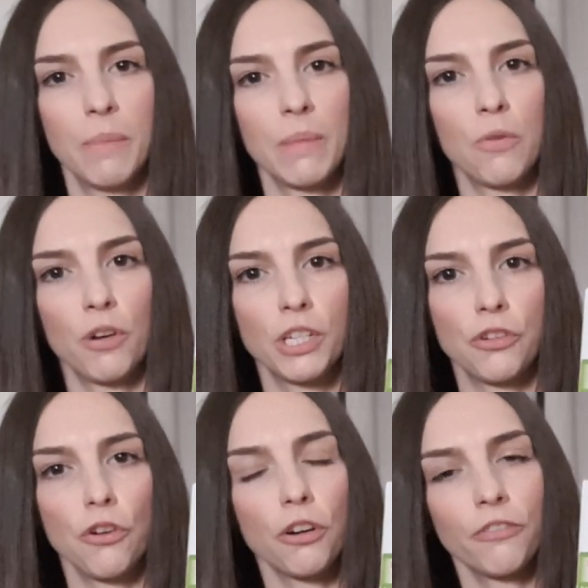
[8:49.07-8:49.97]
bit more in
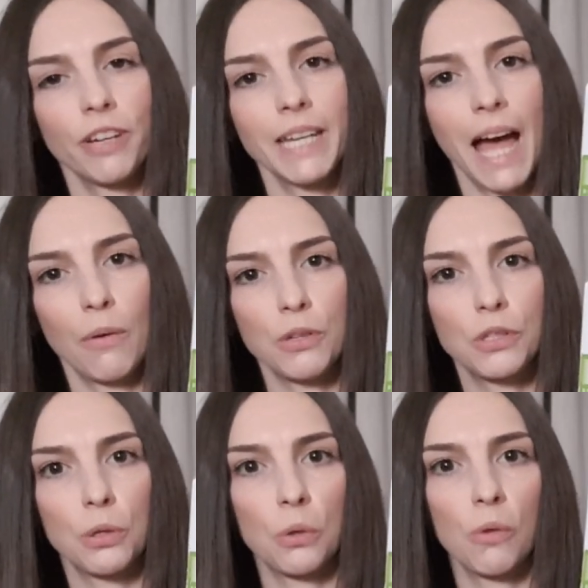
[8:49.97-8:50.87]
geography now at
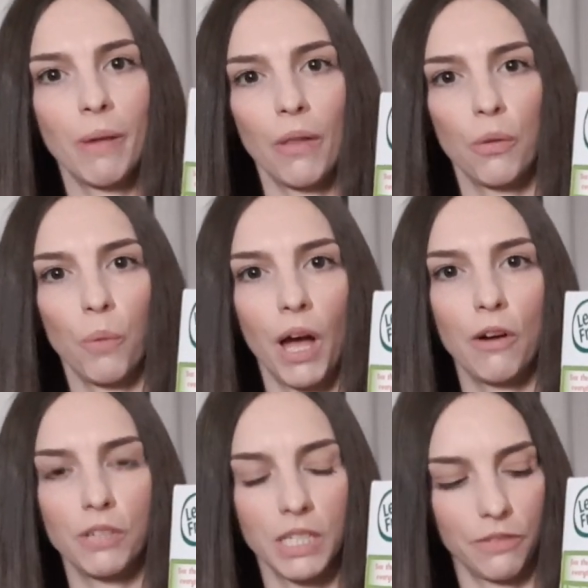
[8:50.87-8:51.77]
school about the
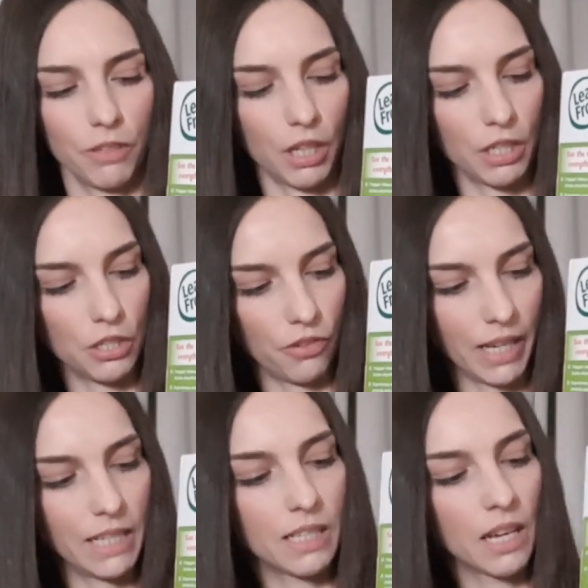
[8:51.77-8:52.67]
world and different
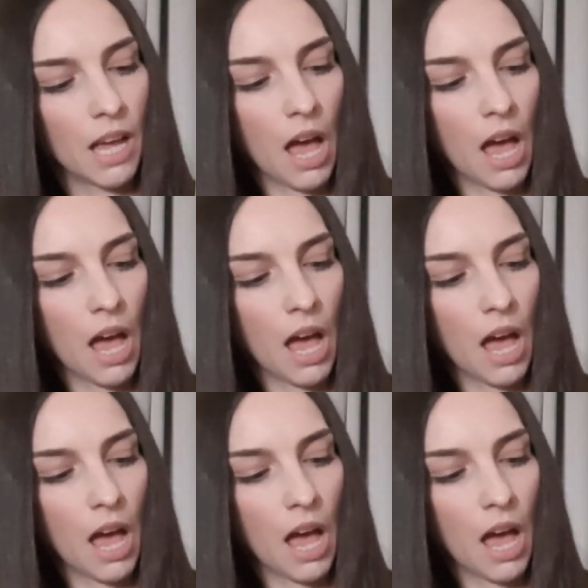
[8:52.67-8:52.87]
countries.